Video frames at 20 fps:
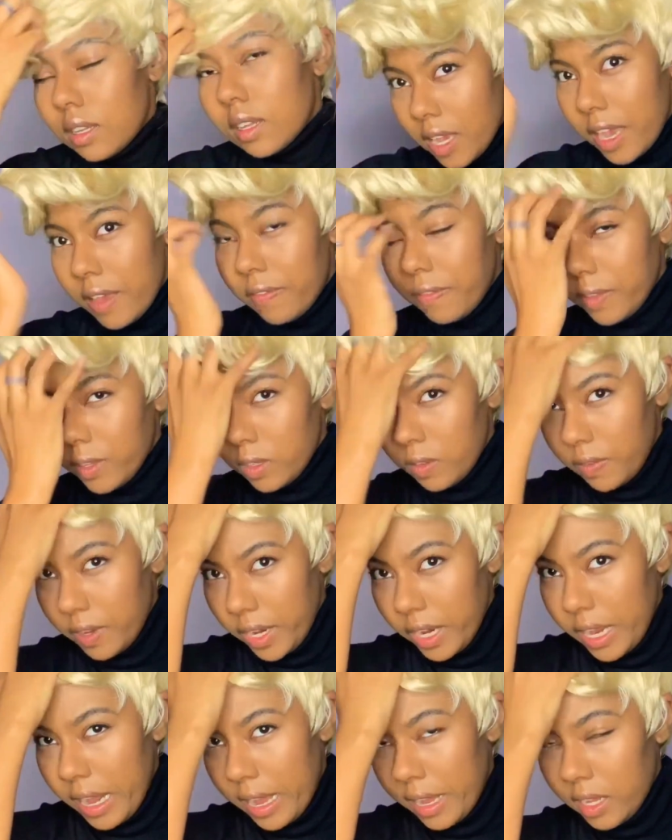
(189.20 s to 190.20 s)
It feels very
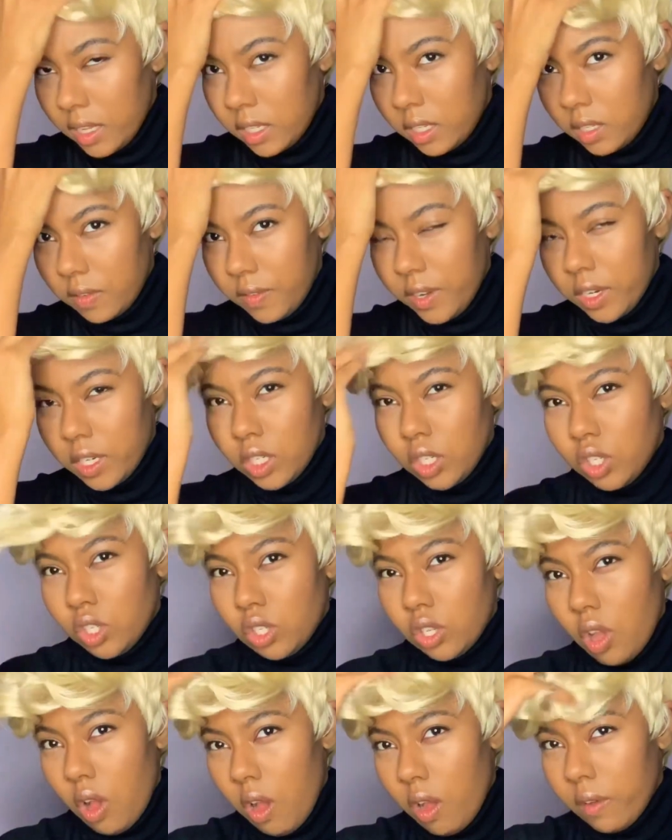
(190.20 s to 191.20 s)
nice, very
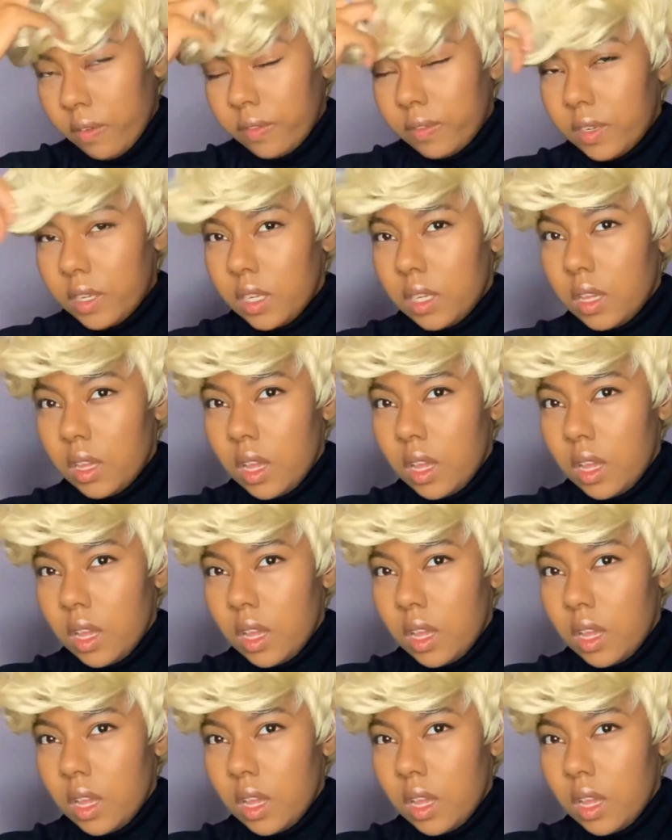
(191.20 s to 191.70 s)
soft.